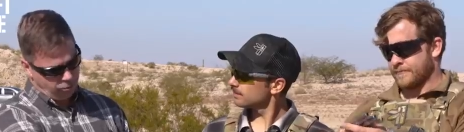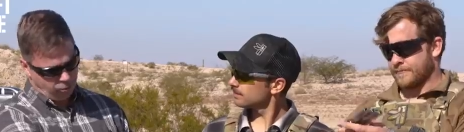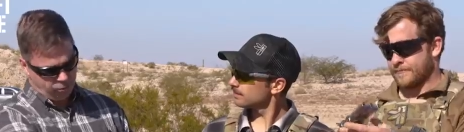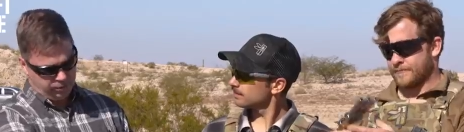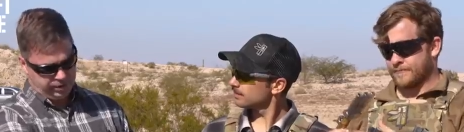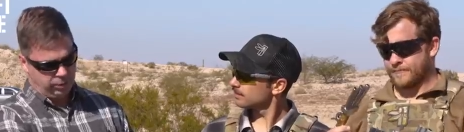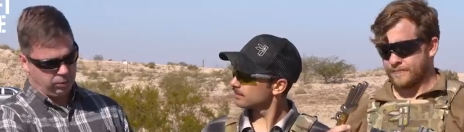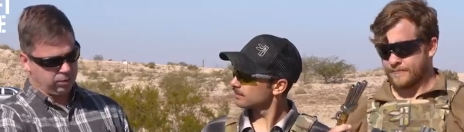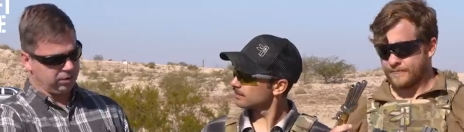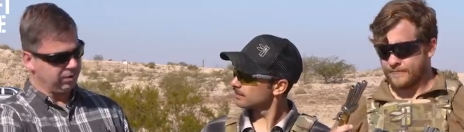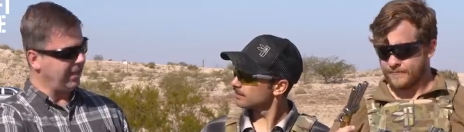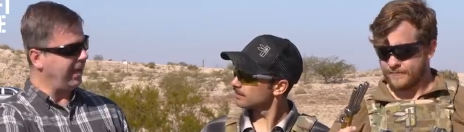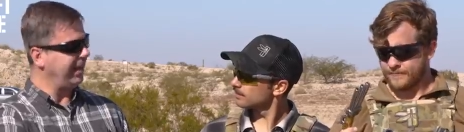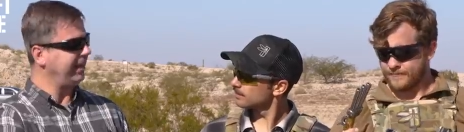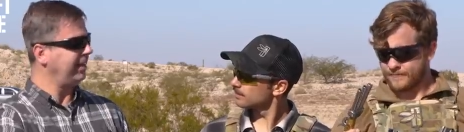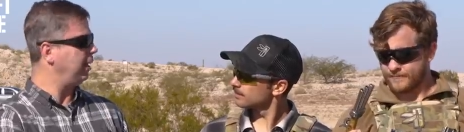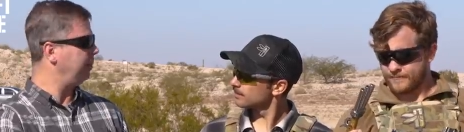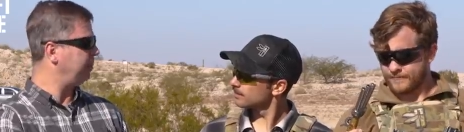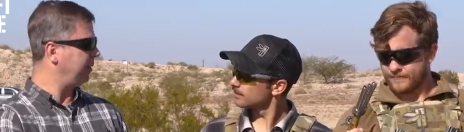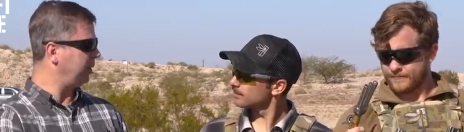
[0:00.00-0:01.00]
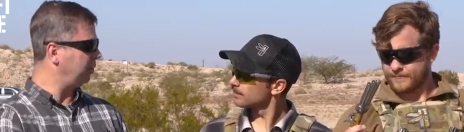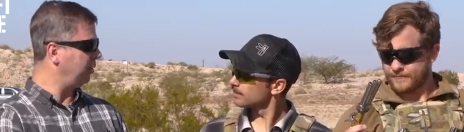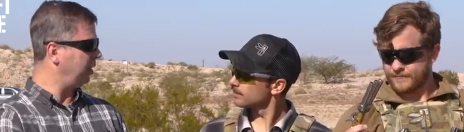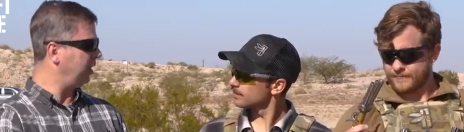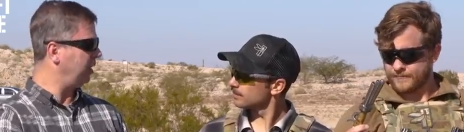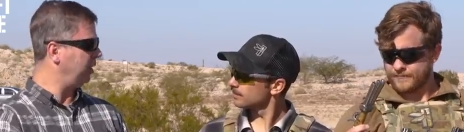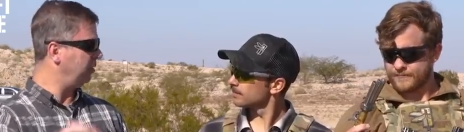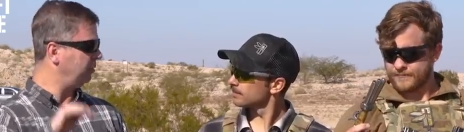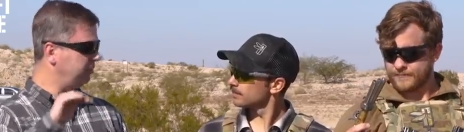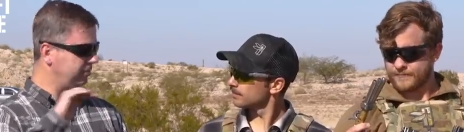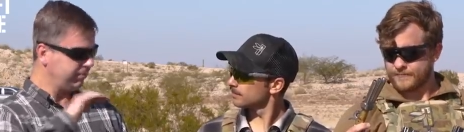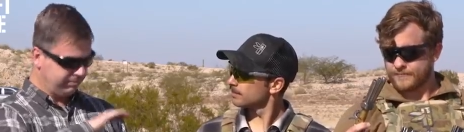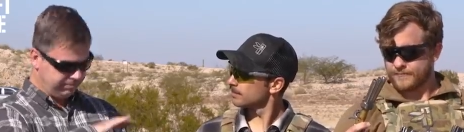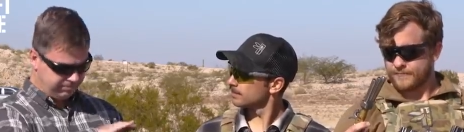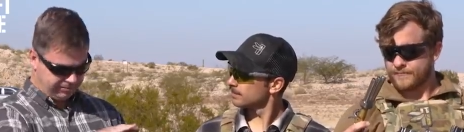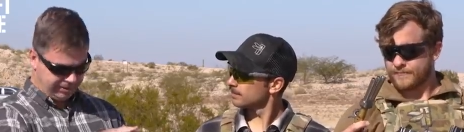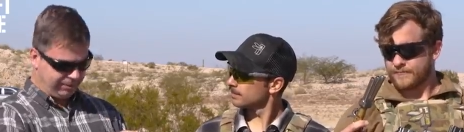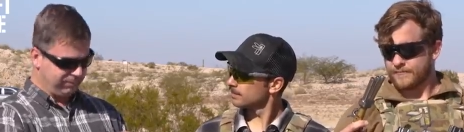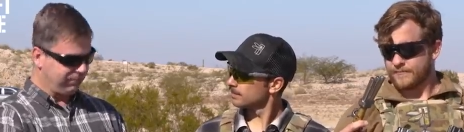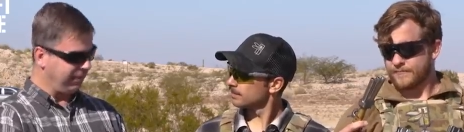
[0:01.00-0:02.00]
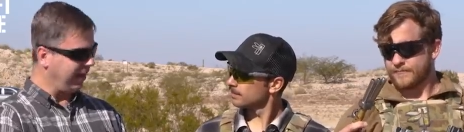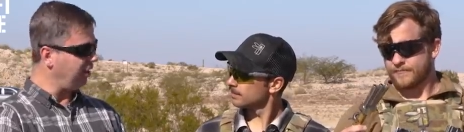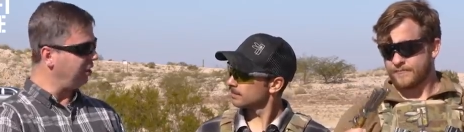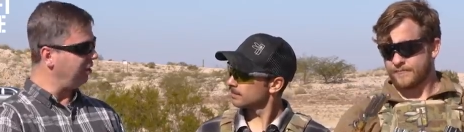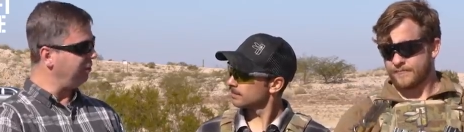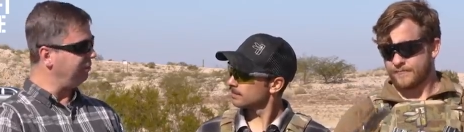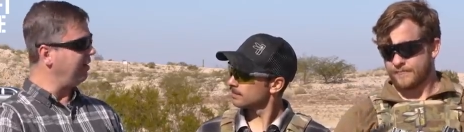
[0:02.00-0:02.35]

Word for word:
Speaker 1: where they were lined up in a row, they fired a